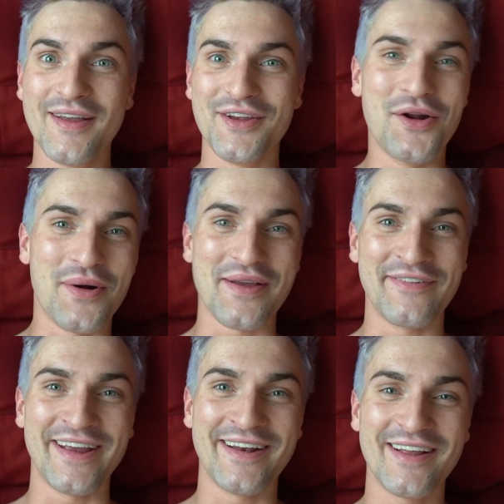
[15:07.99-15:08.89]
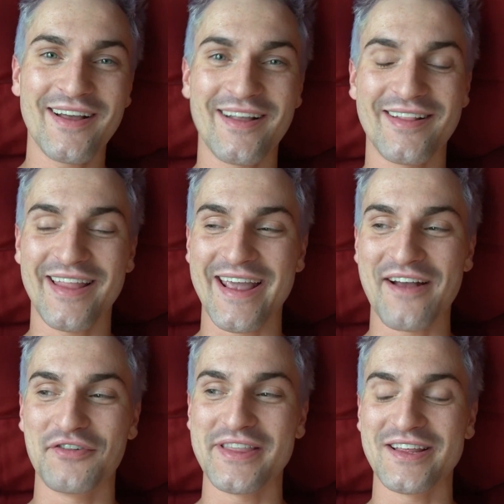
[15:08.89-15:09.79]
You know what I mean? Like,
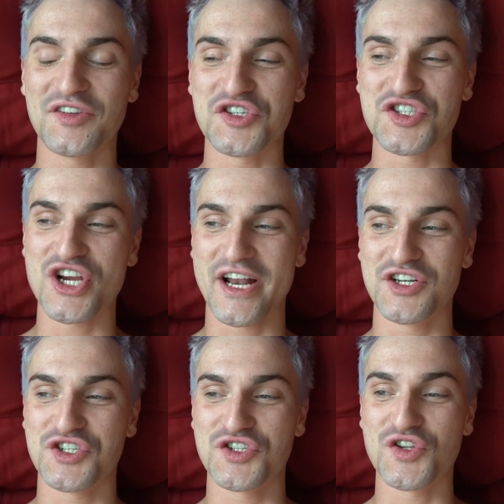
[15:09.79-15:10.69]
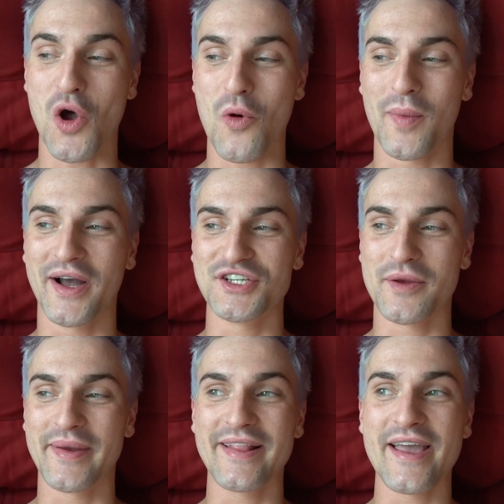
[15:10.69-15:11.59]
everything's just changed so much. I
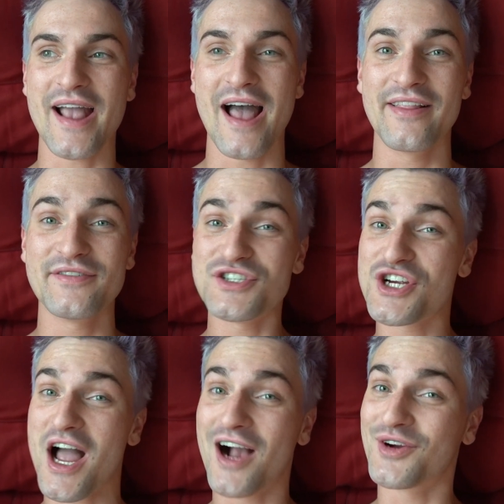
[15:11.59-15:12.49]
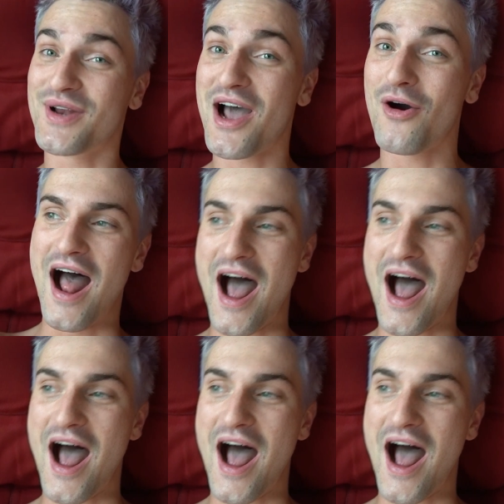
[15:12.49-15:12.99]
mean, like, I live in Chicago now.